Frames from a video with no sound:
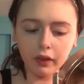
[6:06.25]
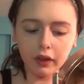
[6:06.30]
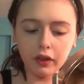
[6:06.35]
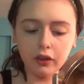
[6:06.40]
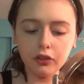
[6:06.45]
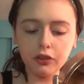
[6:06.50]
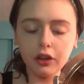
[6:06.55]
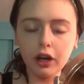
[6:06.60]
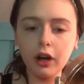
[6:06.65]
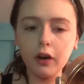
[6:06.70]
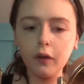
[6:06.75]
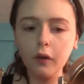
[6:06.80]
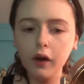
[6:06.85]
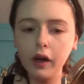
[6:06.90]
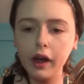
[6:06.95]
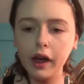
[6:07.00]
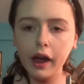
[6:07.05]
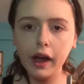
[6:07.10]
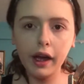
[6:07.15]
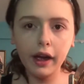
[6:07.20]
So,
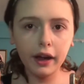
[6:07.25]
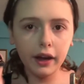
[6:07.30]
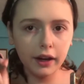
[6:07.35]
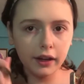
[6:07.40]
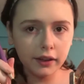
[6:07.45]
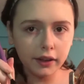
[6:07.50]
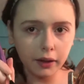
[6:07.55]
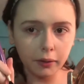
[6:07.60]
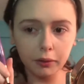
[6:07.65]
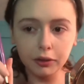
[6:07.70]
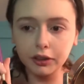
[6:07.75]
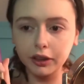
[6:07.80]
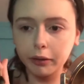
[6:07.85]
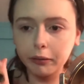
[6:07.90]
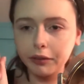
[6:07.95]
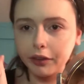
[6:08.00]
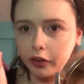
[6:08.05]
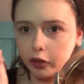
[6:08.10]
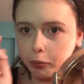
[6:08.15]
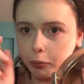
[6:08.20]
now we're done
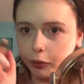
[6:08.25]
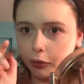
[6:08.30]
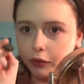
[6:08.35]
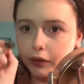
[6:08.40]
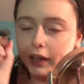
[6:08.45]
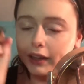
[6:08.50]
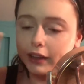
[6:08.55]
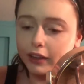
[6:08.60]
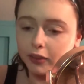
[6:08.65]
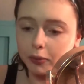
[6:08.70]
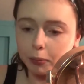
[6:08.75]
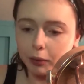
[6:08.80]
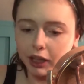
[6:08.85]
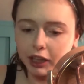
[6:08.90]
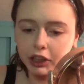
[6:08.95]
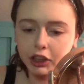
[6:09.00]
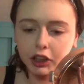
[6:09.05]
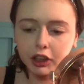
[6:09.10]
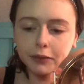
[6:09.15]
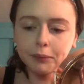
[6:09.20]
with the spoon and this
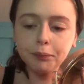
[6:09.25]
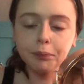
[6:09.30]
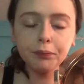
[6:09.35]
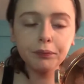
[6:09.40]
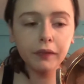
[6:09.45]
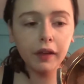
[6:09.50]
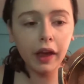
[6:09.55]
brush.